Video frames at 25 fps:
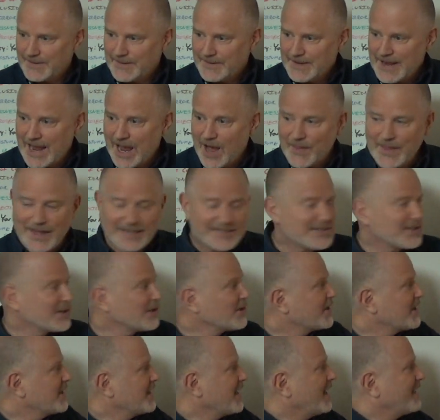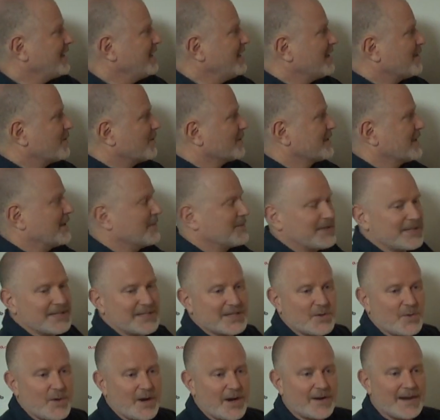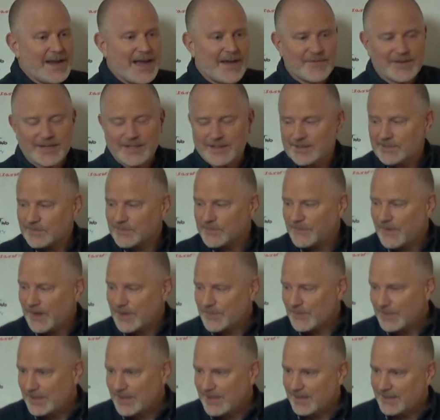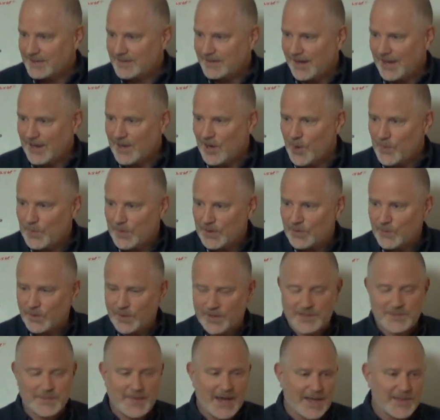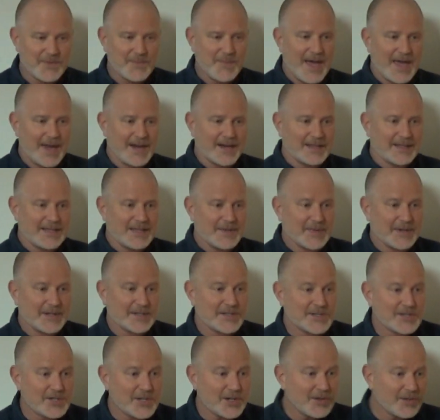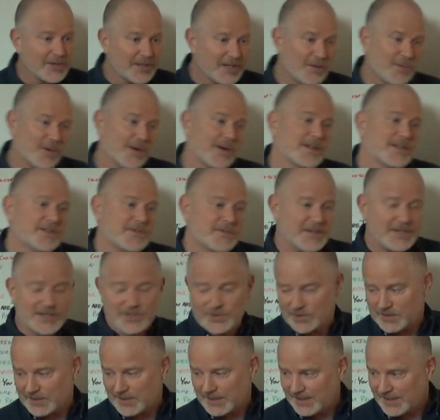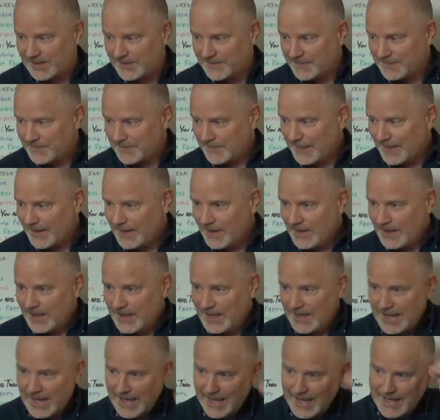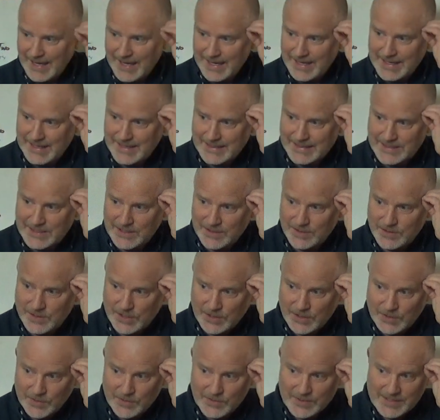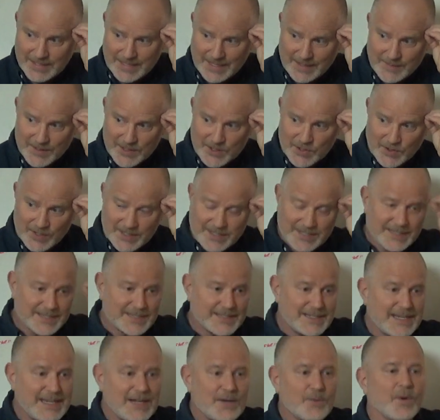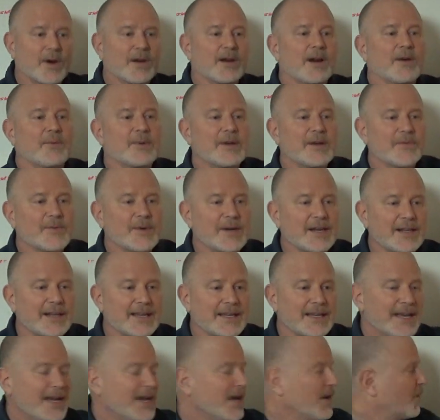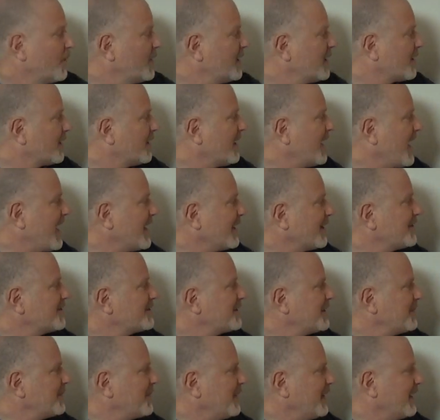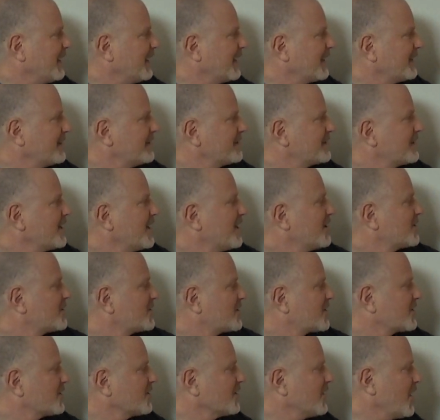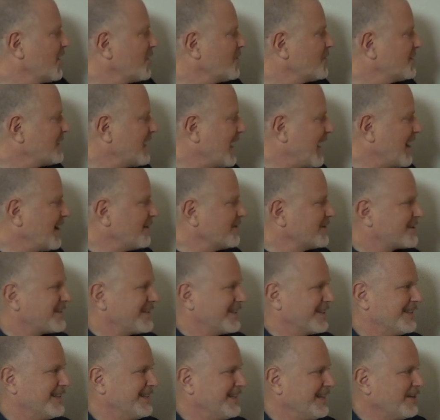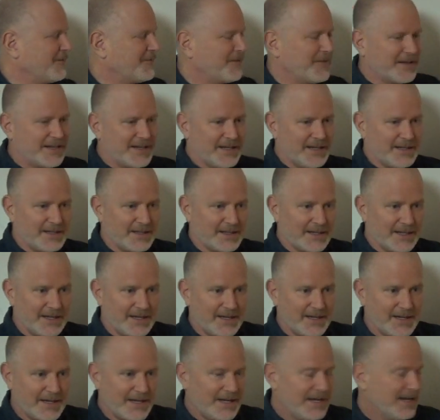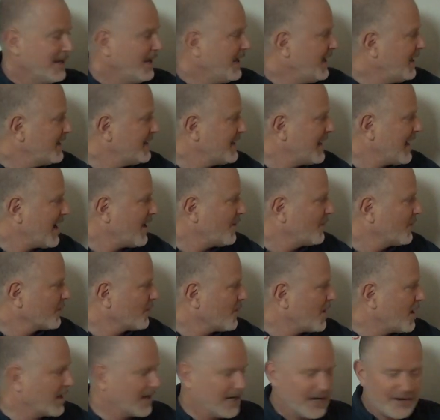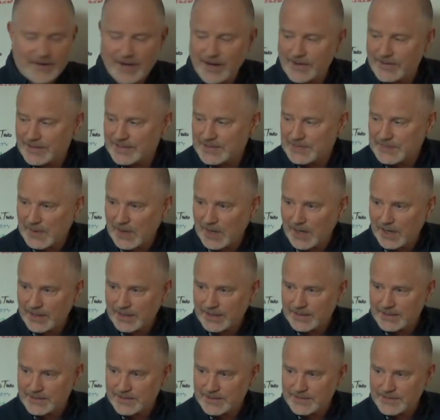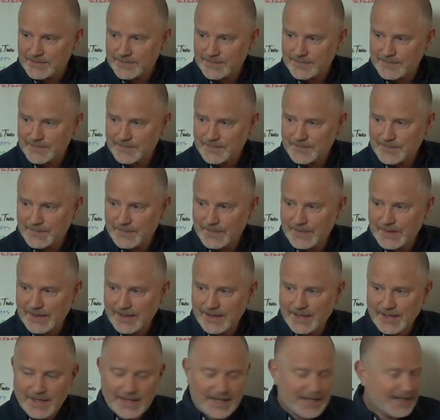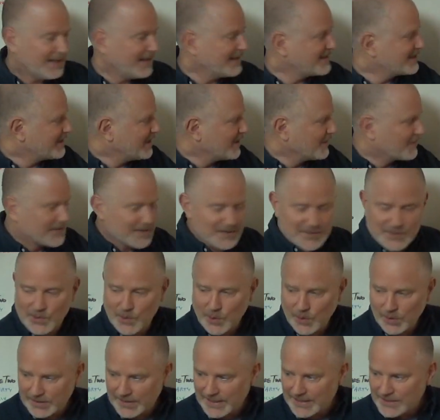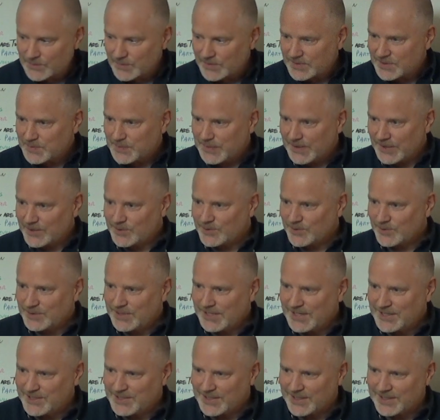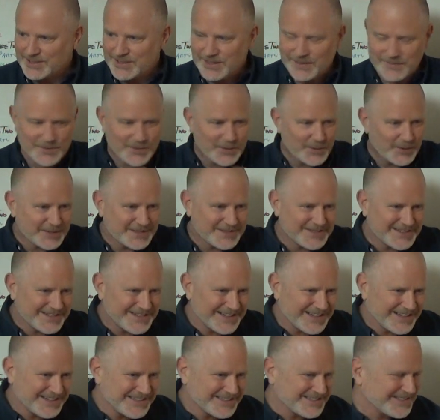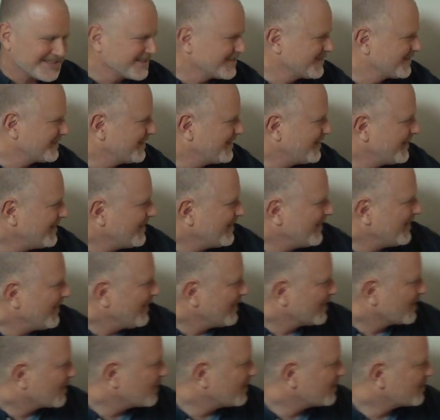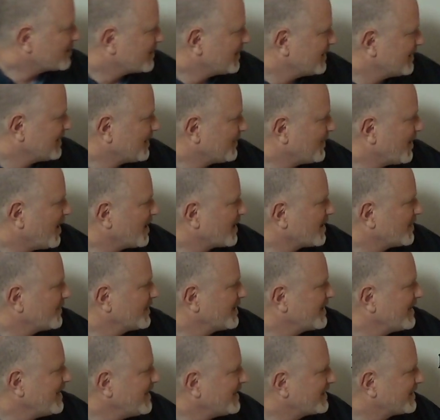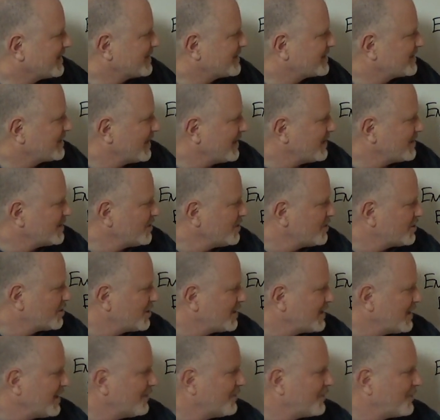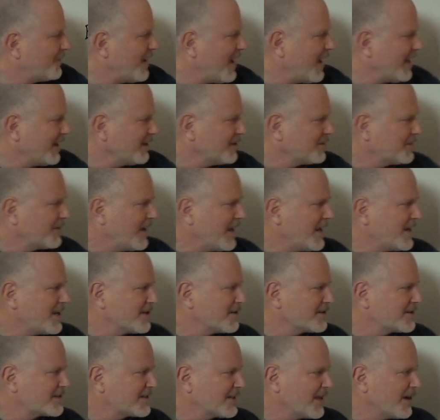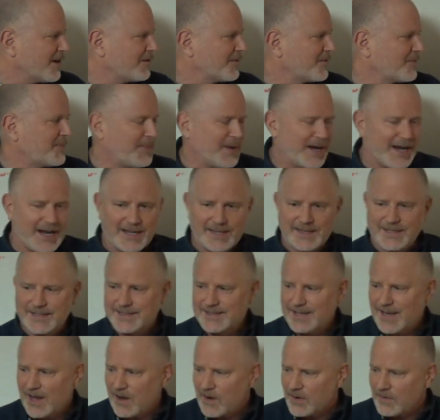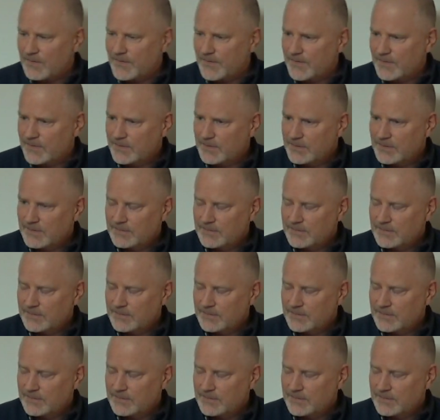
Now that's looking at e equals mc squared, having a little fun with it. I hope it works mathematically, but it certainly works visually. Uh, to, to use the imagery to see what are we really. We are energy beings slowed down significantly, and now we're walking around as bodies. Let's see if this correlates with spiritual teachings. Of course it does. Krishna in the Bhagavad Gita says you should elevate yourself by the self.